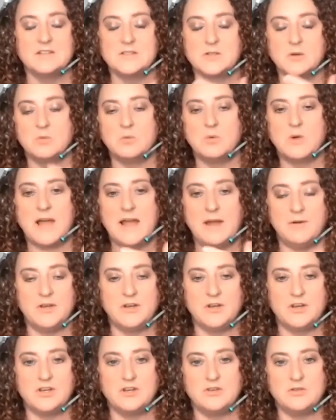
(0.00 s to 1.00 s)
So how are
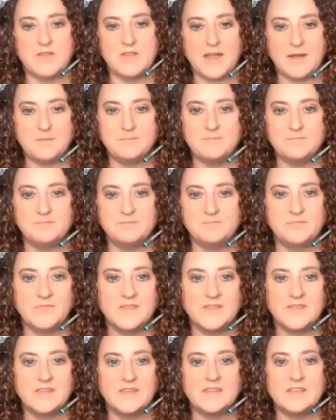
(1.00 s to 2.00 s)
you going to do that?
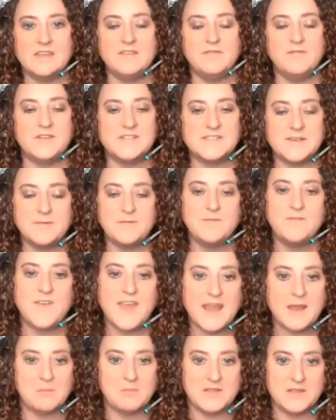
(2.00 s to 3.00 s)
If it's a
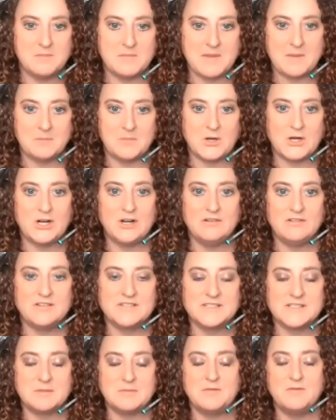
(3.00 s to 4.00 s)
family member,
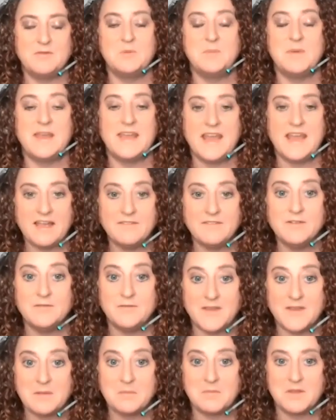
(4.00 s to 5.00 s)
some of you may have a
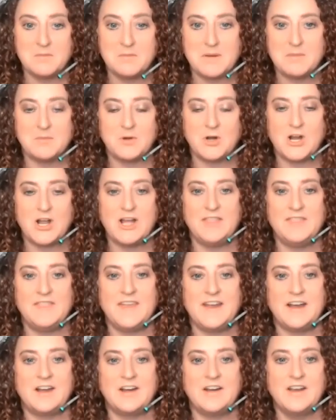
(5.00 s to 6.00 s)
family member on
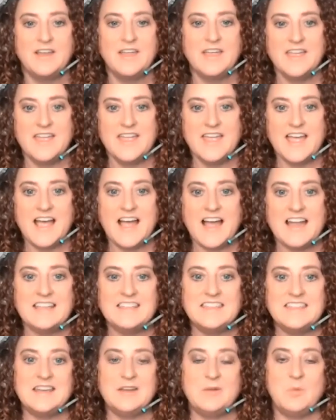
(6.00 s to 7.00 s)
there.
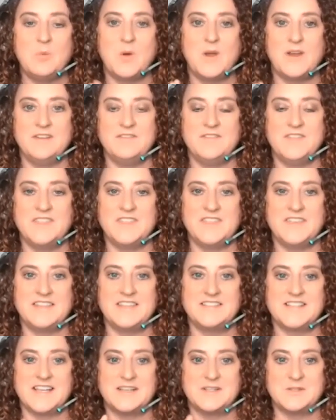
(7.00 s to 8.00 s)
I think one of the
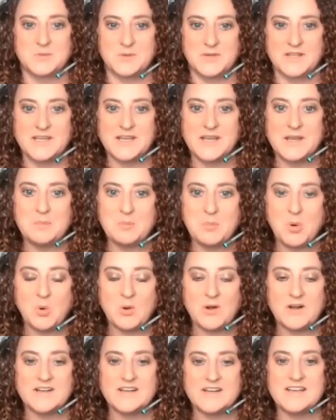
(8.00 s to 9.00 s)
things that's really
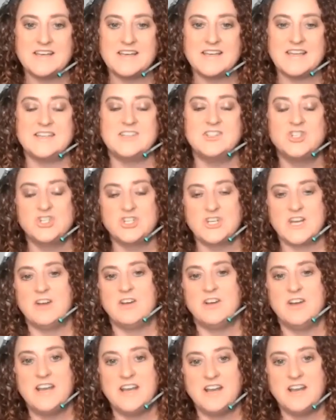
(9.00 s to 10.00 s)
important is
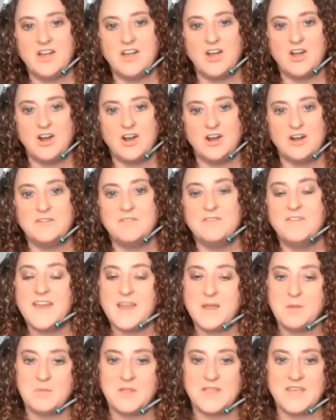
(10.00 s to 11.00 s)
sharing our
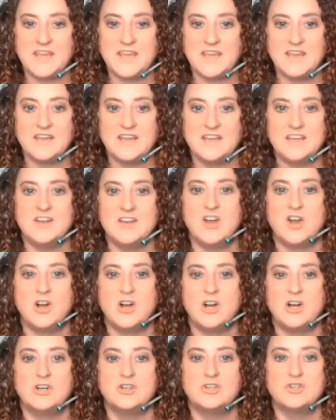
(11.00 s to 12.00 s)
family in
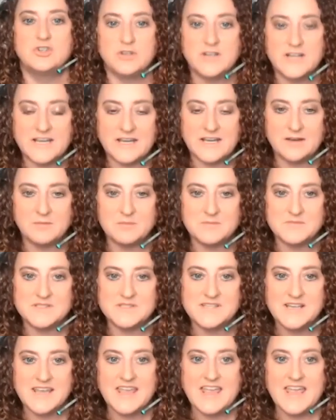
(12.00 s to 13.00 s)
our
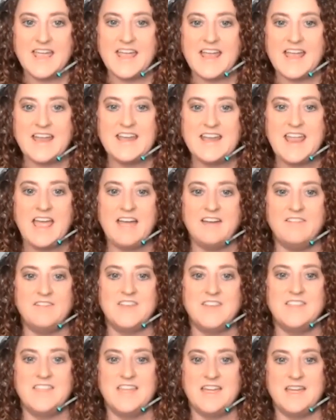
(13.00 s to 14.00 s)
dreams and
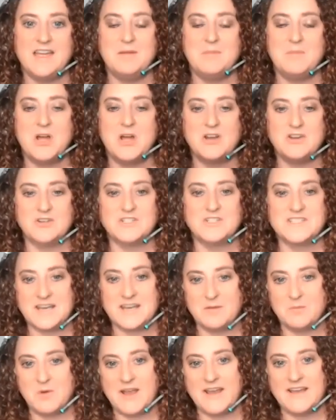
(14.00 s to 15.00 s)
having them
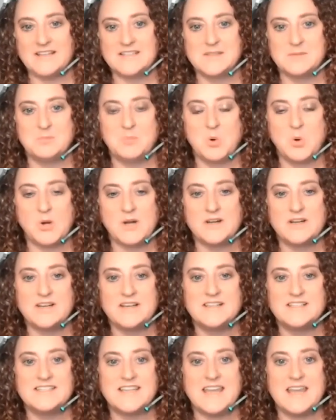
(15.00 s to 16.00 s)
understand why it's
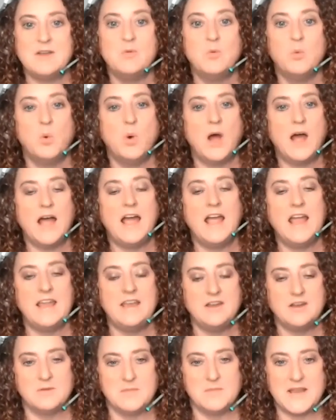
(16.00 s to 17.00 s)
important and why
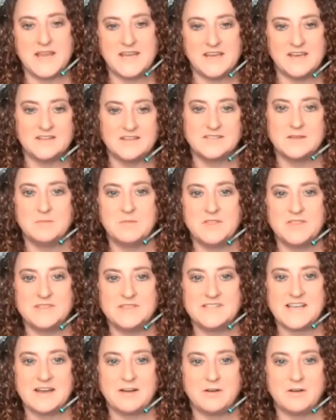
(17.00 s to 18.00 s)
you're making some of
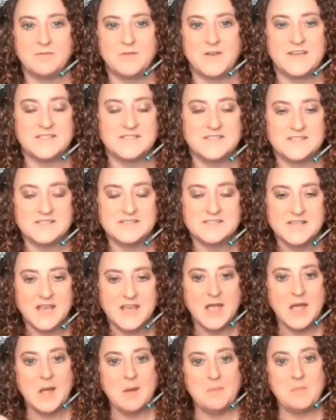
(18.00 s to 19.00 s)
the sacrifices,
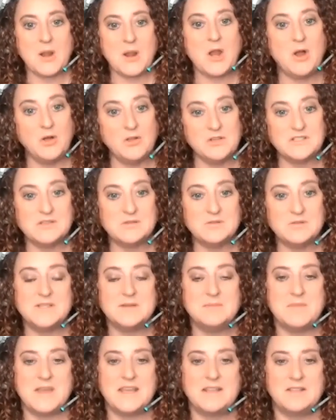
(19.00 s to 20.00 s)
but also
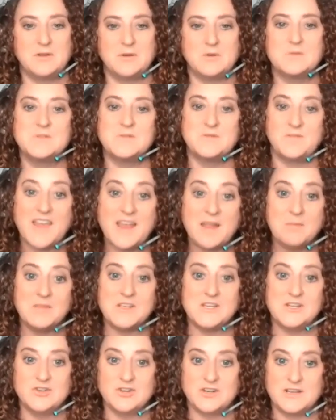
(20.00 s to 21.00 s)
to make those
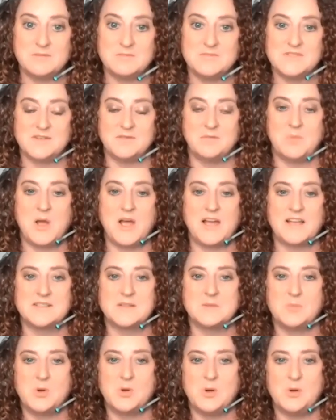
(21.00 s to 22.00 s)
family dreams if
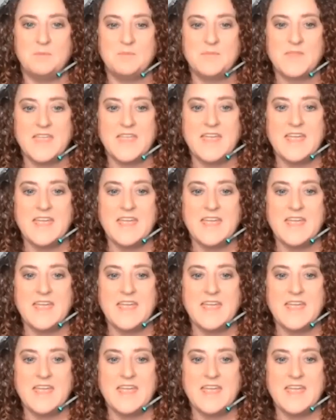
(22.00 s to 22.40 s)
possible.